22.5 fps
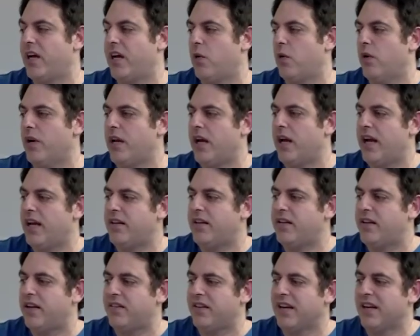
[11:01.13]
I want to add
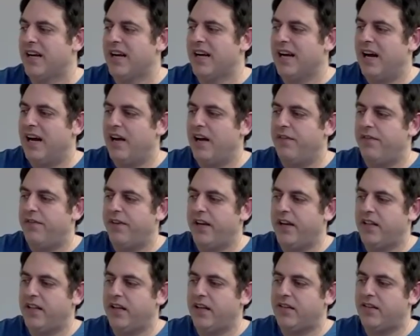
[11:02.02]
that I
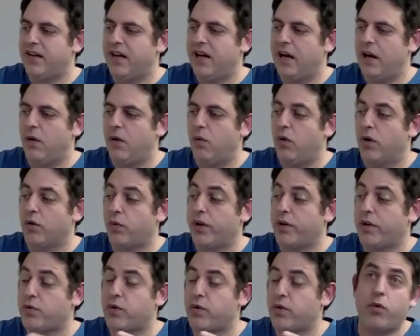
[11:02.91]
think that what
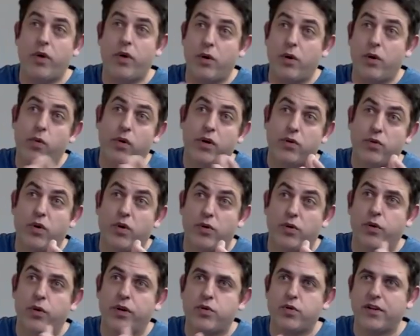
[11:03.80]
we try
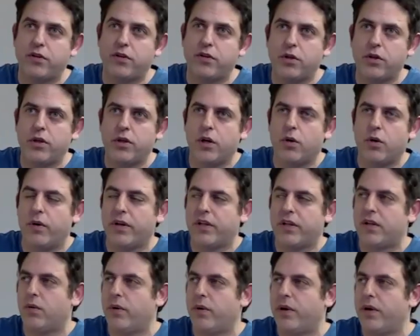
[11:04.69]
to do,
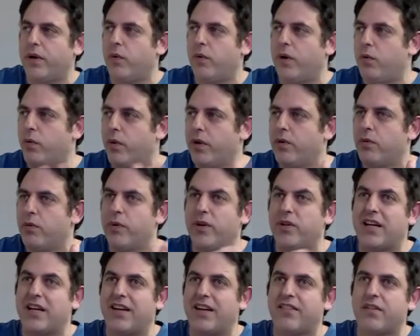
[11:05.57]

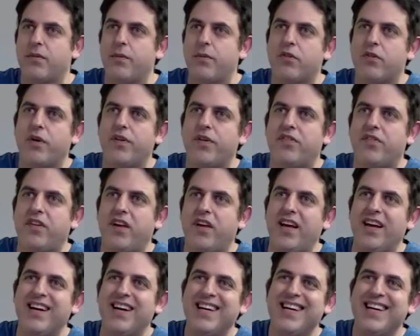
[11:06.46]
with customers we
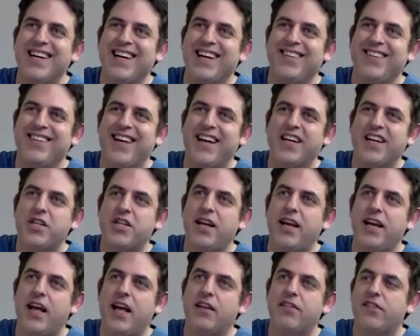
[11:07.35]
see is
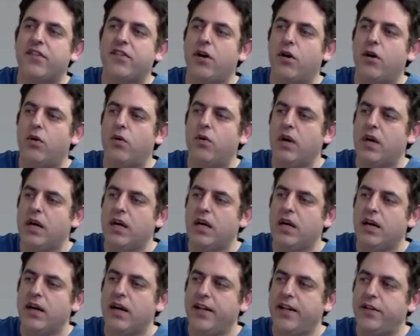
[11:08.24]
actually also
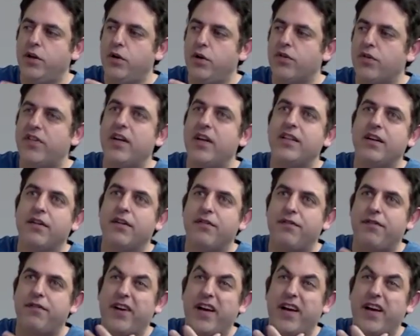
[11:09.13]
reducing the
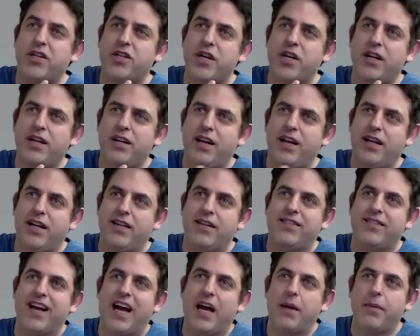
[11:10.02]
friction and the
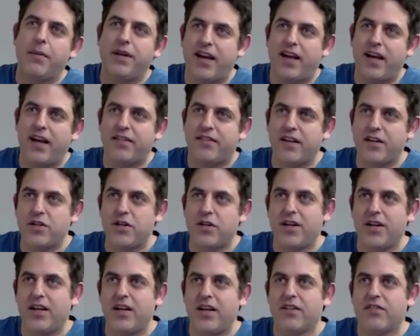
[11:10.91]
time it takes
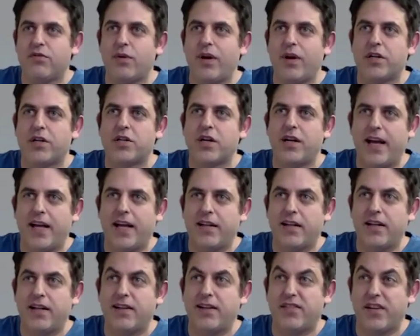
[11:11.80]
engineers to actually
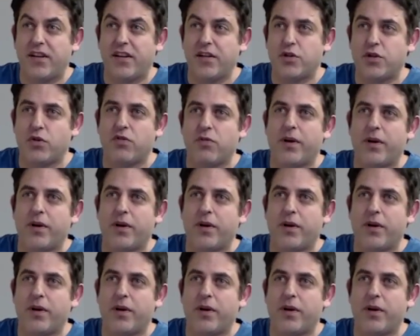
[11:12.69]
handle these issues.